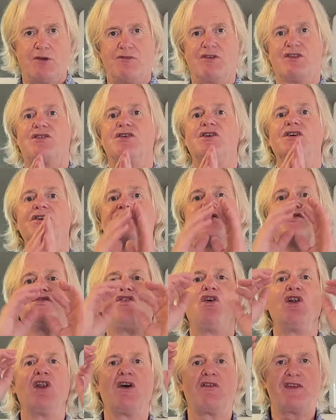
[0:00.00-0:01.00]
returns
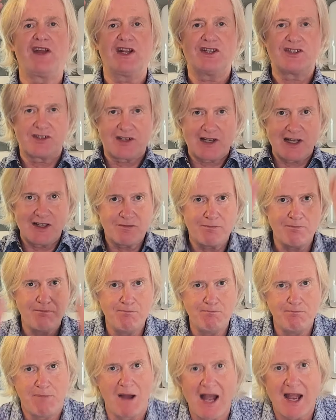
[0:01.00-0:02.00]
fall off the edge of the cliff,
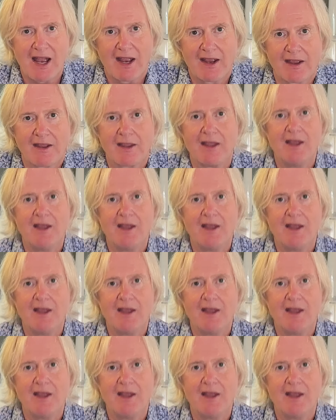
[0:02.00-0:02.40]
bang.